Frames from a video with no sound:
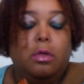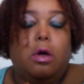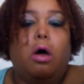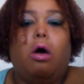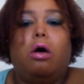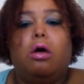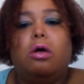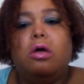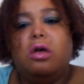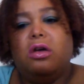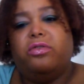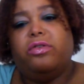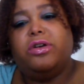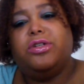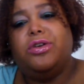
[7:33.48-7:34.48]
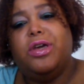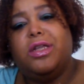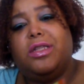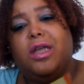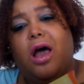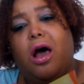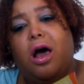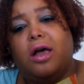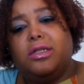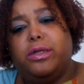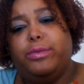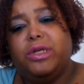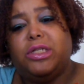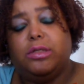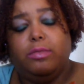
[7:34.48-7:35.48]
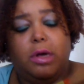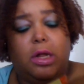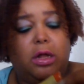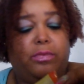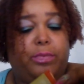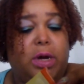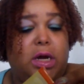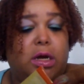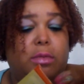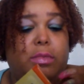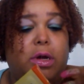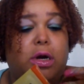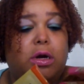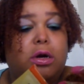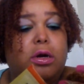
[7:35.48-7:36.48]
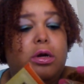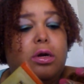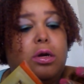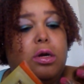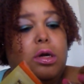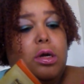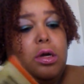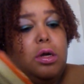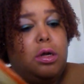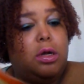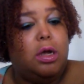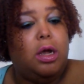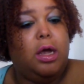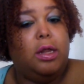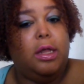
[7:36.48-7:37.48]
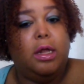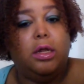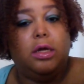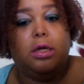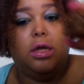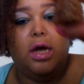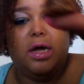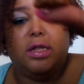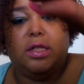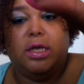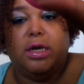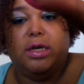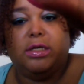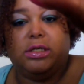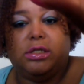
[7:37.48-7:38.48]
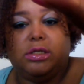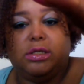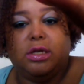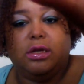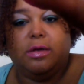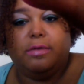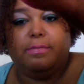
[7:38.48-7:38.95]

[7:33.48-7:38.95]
Oh, first you get the awesomest smell of peanut butter, and they look like this.